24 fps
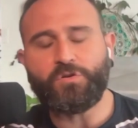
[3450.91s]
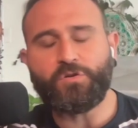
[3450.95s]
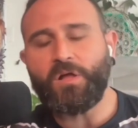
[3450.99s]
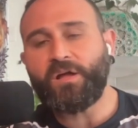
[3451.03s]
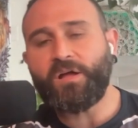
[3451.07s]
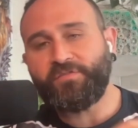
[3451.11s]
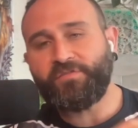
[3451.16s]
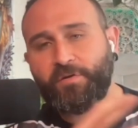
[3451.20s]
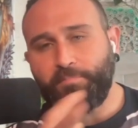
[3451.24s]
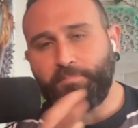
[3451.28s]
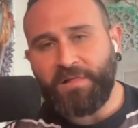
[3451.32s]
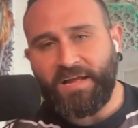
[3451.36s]
So a
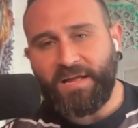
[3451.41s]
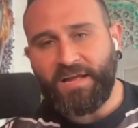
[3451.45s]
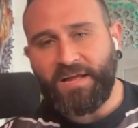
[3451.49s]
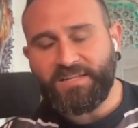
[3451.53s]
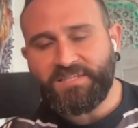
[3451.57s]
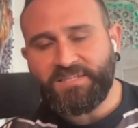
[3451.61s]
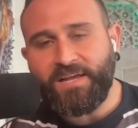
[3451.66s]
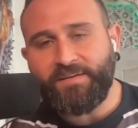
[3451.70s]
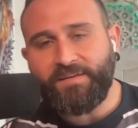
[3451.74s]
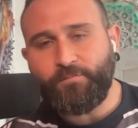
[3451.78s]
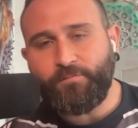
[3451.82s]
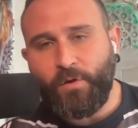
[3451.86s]
lot of the
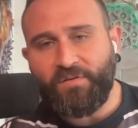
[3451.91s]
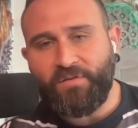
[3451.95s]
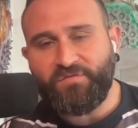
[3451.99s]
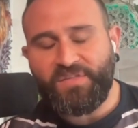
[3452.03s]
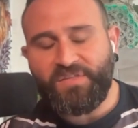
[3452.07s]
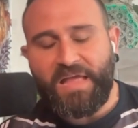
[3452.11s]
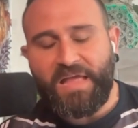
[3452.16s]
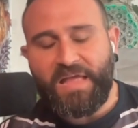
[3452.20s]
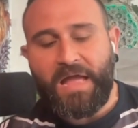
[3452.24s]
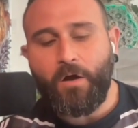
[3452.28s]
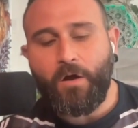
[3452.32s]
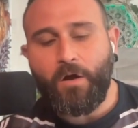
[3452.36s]
plant's life we have
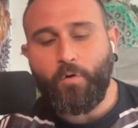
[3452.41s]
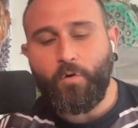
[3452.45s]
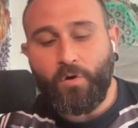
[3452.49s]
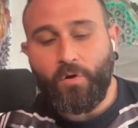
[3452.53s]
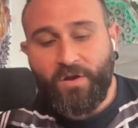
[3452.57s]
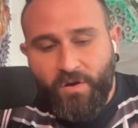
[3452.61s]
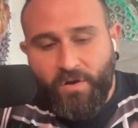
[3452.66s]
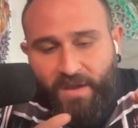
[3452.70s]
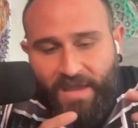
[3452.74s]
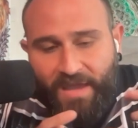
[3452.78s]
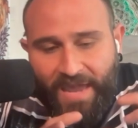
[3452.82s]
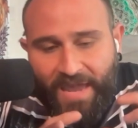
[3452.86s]
now
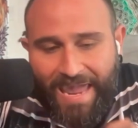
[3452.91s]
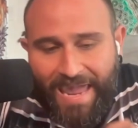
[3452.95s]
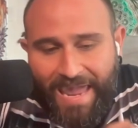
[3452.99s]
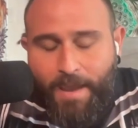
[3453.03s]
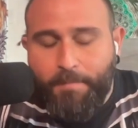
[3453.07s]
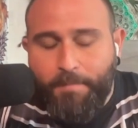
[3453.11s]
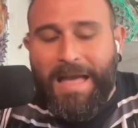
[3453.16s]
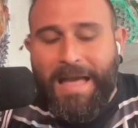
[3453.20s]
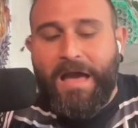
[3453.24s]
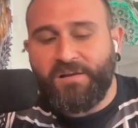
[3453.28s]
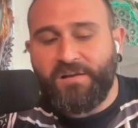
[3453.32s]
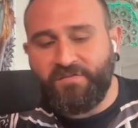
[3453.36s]

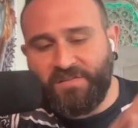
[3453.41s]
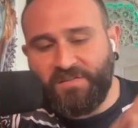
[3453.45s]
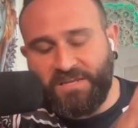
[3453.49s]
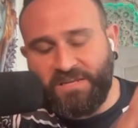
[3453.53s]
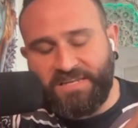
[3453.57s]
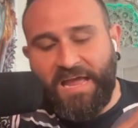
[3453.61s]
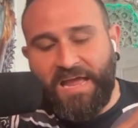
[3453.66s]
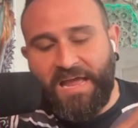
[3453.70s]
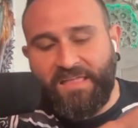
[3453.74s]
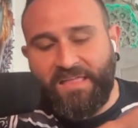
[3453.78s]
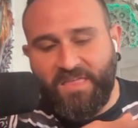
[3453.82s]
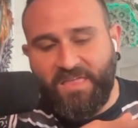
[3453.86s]
came out of the
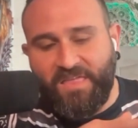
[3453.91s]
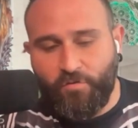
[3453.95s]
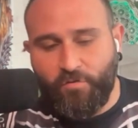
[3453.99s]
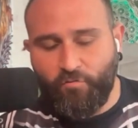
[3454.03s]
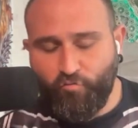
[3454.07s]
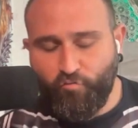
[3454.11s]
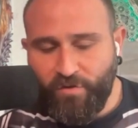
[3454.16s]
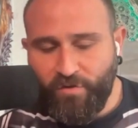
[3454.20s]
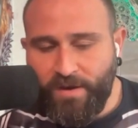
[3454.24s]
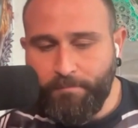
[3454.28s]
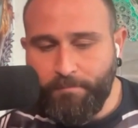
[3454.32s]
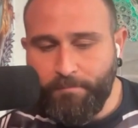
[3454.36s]
death and
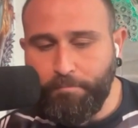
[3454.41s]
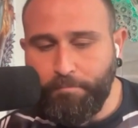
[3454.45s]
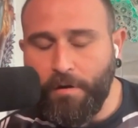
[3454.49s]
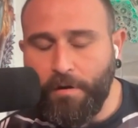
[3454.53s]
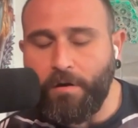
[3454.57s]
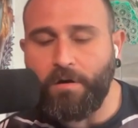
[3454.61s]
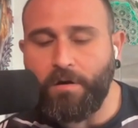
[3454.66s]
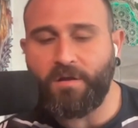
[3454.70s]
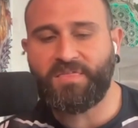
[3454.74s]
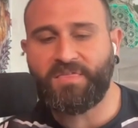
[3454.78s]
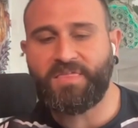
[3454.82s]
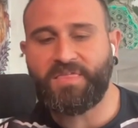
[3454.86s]

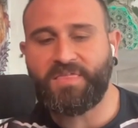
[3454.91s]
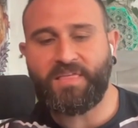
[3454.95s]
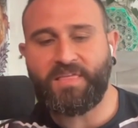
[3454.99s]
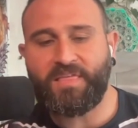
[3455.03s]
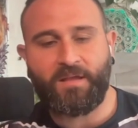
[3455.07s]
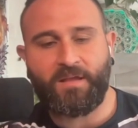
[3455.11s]
rebirth